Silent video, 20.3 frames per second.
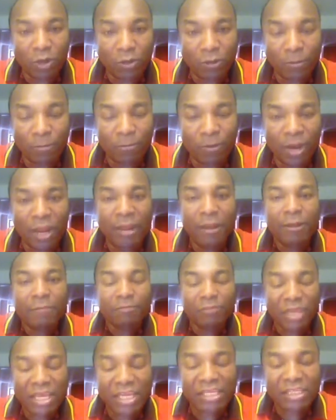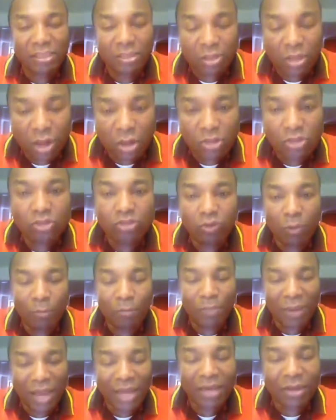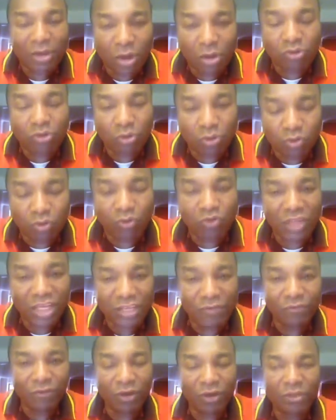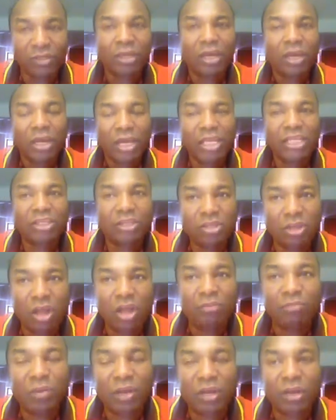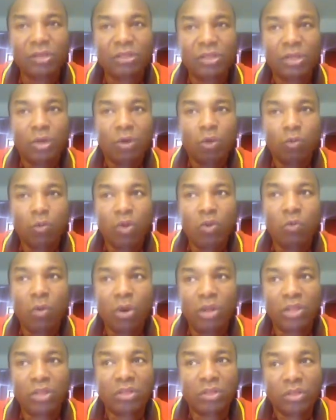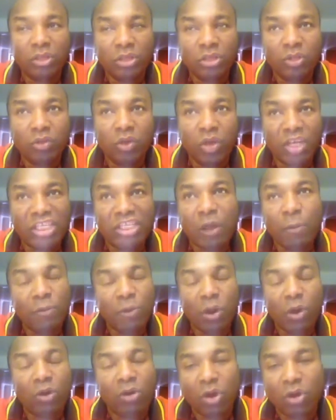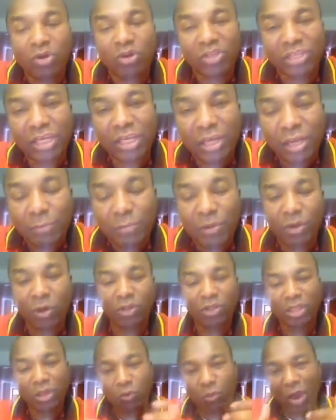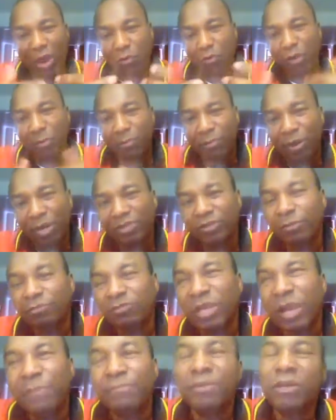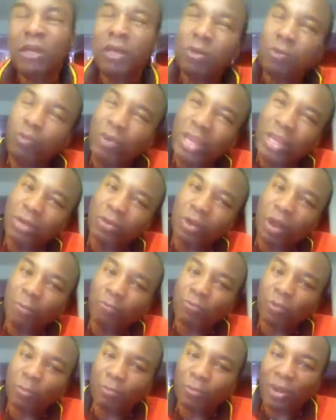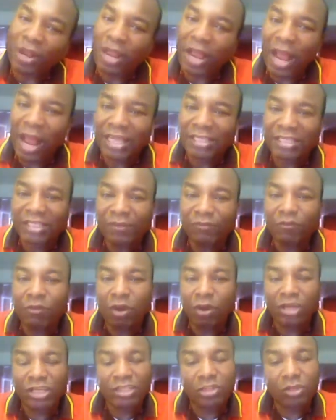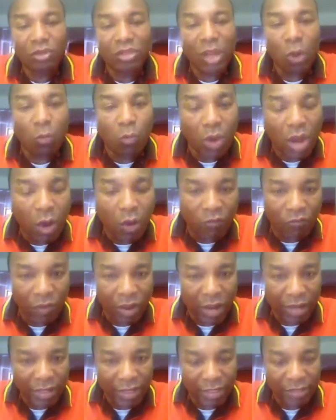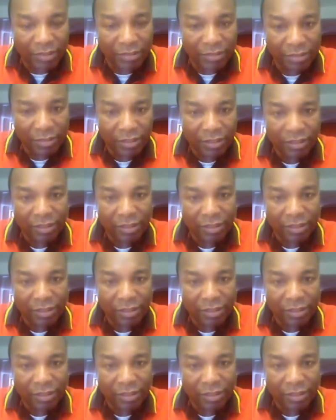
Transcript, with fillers: pray is not to beg God to do things for us. It's not because we want, it's not because God does it. Because the way we pray sometimes, we come to prayer as if God is not aware of our needs.